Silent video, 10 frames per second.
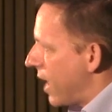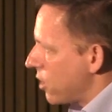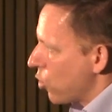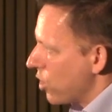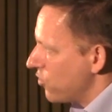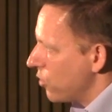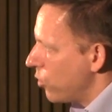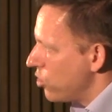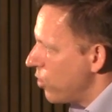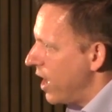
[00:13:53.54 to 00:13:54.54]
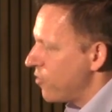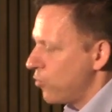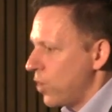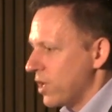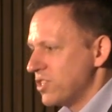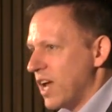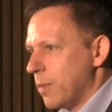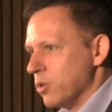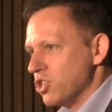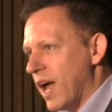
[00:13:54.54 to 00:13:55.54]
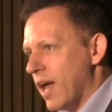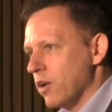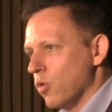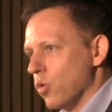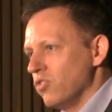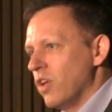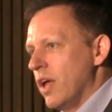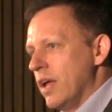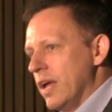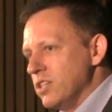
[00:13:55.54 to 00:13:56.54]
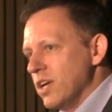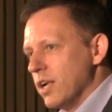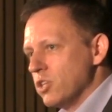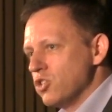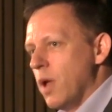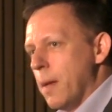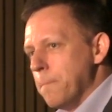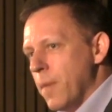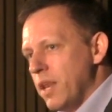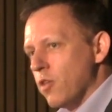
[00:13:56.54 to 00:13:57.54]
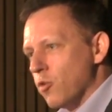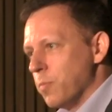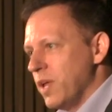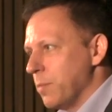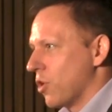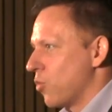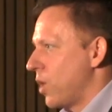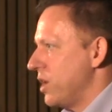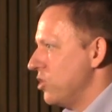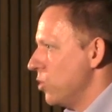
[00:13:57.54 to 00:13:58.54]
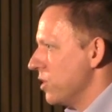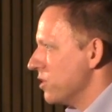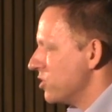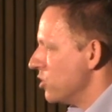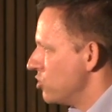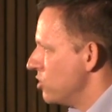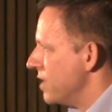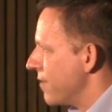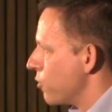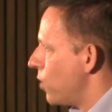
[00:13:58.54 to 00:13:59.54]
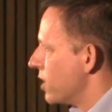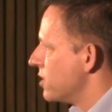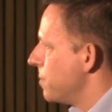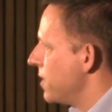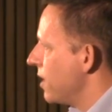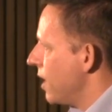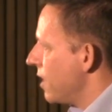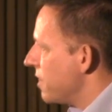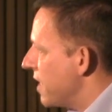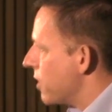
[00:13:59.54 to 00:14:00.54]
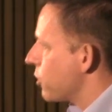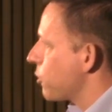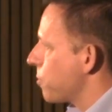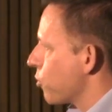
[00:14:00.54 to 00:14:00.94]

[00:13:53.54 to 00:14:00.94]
categories. And when you have well-established categories, it tells you many other people are already doing this. And you never want to be the nth